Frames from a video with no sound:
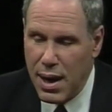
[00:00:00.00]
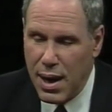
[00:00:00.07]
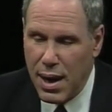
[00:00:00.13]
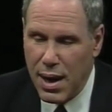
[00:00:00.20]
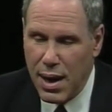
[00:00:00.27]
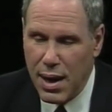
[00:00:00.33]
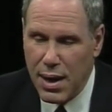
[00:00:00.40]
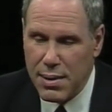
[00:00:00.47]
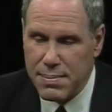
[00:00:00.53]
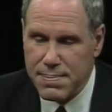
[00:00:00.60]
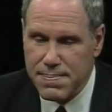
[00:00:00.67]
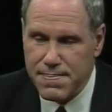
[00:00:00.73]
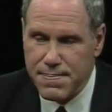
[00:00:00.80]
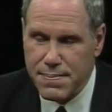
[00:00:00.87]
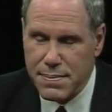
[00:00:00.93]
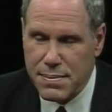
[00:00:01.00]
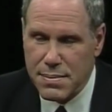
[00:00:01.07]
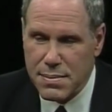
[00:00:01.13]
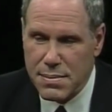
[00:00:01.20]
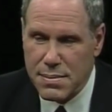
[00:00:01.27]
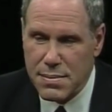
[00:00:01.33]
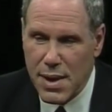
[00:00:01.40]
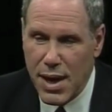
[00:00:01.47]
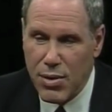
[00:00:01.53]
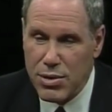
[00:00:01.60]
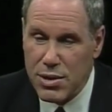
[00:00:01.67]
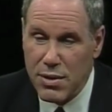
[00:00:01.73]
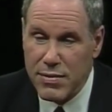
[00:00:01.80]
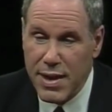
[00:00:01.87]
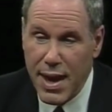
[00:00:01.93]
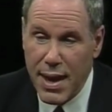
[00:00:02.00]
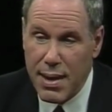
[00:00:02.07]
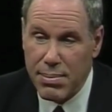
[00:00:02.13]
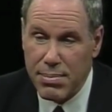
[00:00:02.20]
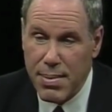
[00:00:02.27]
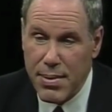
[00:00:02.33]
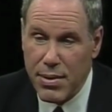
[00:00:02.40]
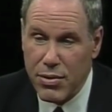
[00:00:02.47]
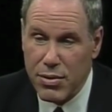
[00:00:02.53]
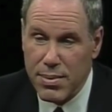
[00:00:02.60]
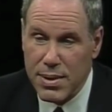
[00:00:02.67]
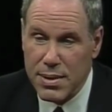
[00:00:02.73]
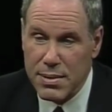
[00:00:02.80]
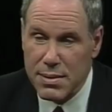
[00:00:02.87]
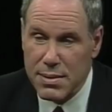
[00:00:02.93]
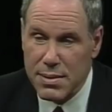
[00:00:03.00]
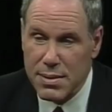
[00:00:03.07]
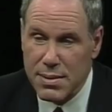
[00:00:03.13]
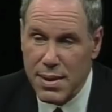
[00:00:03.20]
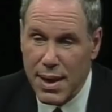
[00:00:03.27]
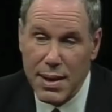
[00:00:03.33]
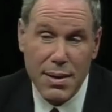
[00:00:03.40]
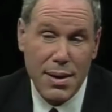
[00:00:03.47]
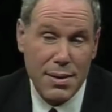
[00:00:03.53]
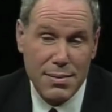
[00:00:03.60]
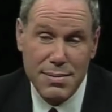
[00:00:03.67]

I always loved camp. Maybe I would have been I don't know.